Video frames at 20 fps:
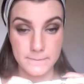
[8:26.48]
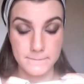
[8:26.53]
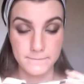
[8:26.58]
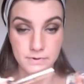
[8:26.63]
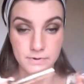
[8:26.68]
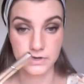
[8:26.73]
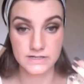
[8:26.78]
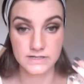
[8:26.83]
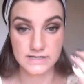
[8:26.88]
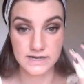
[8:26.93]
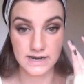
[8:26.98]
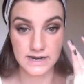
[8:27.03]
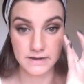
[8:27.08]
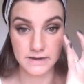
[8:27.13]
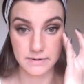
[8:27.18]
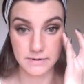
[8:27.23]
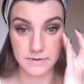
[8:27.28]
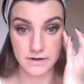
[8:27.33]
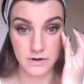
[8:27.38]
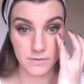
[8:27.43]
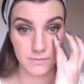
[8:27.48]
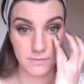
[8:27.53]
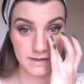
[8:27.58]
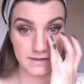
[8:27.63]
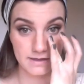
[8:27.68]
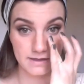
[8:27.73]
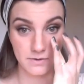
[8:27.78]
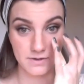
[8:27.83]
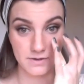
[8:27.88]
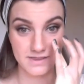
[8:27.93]
put a tiny bit on my
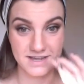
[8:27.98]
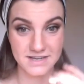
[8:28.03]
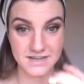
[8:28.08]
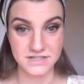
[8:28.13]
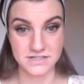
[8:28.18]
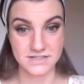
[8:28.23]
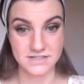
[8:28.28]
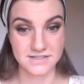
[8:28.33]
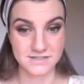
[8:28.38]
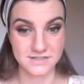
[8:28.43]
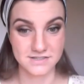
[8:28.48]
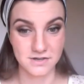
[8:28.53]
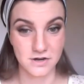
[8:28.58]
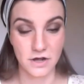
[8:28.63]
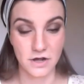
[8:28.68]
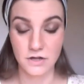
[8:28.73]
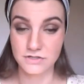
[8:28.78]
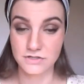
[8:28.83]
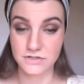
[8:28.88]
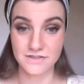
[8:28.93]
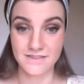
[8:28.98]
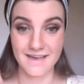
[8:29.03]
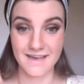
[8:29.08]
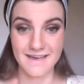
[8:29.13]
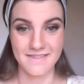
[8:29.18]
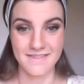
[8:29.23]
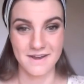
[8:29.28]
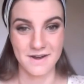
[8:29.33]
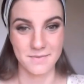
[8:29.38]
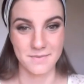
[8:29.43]
lower lashes. So I'll do that
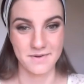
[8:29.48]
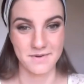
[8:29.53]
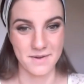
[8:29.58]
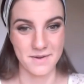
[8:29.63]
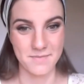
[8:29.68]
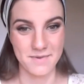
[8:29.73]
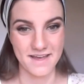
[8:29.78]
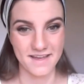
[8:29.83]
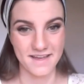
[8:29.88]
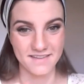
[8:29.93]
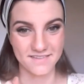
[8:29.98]
and then I'll be right back.